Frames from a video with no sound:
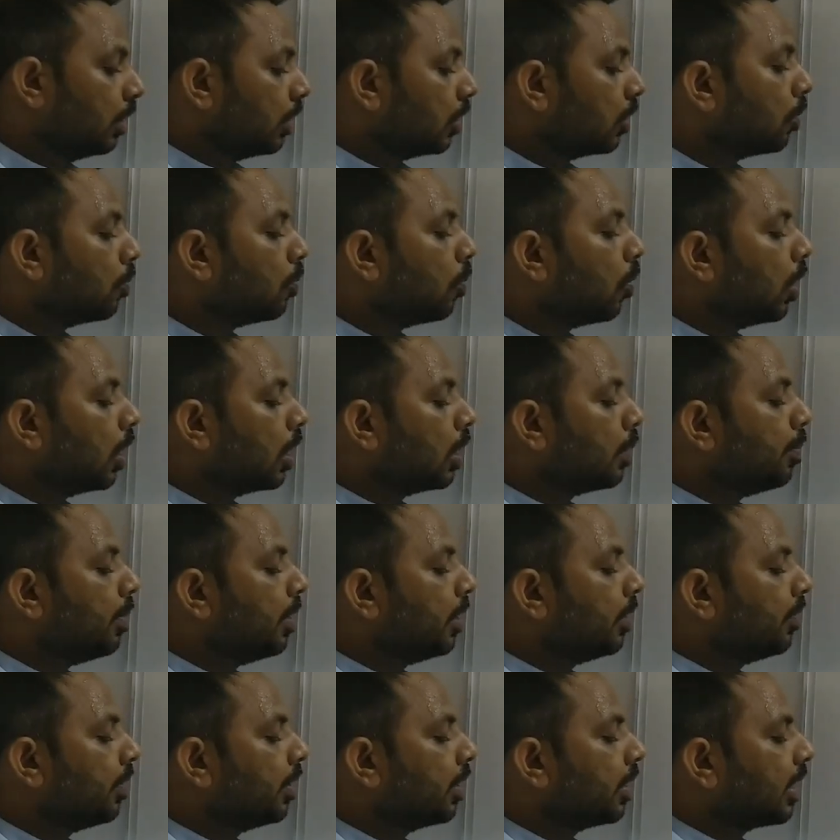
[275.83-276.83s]
the bond
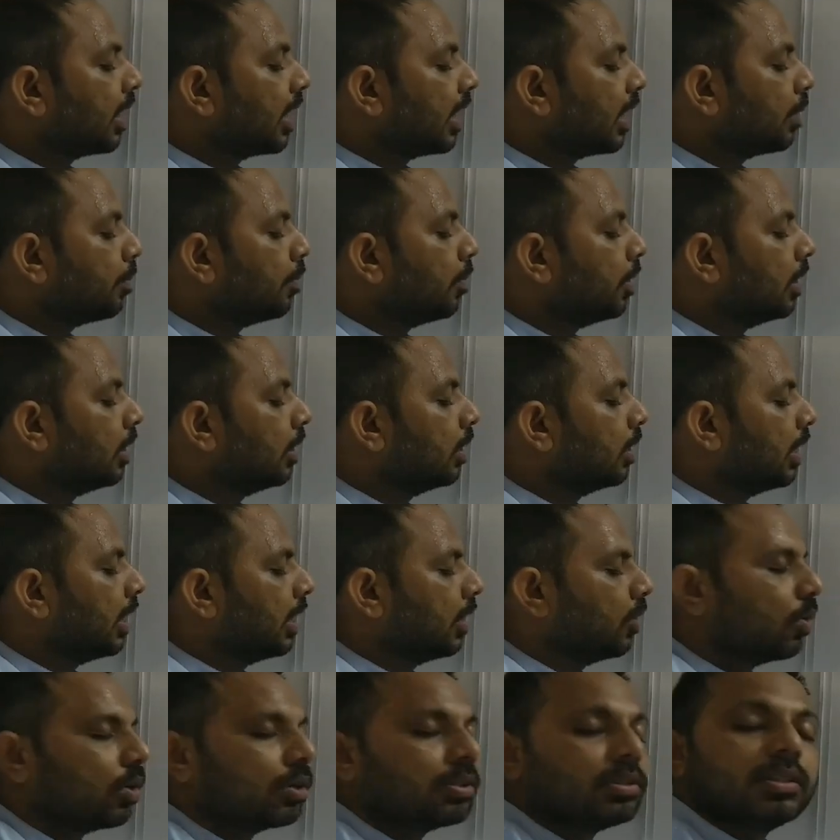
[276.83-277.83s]
between carbon
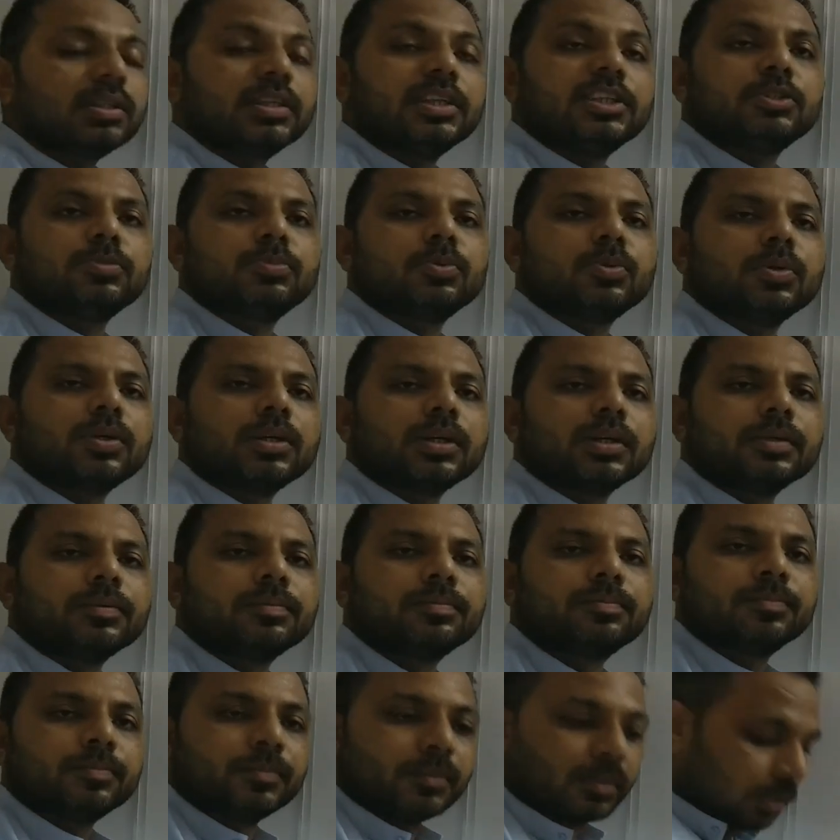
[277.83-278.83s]
and oxygen is broken.
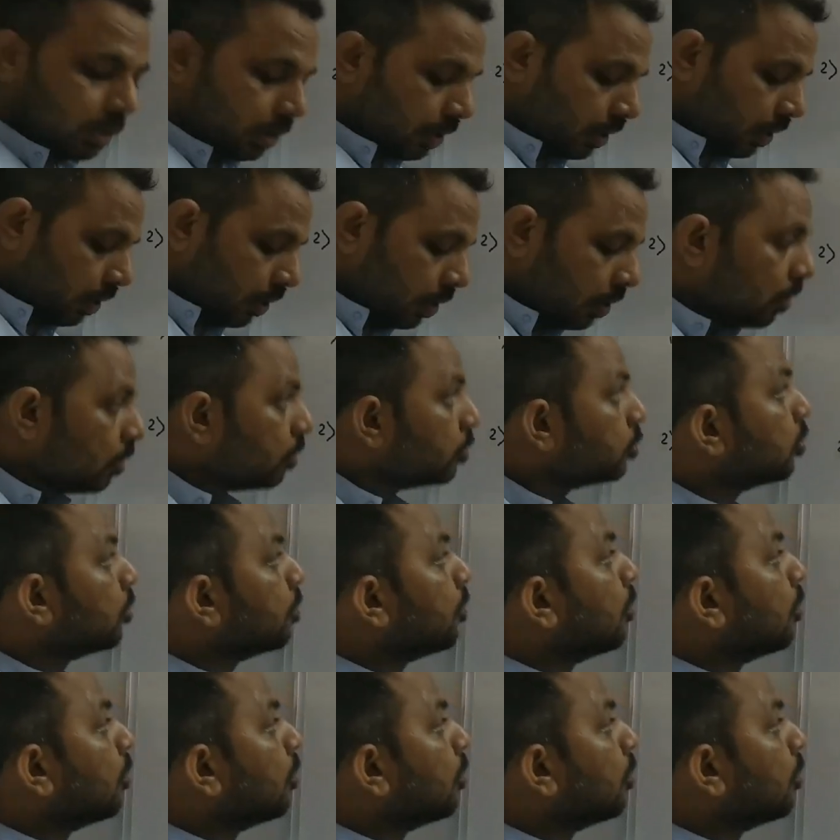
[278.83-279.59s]
So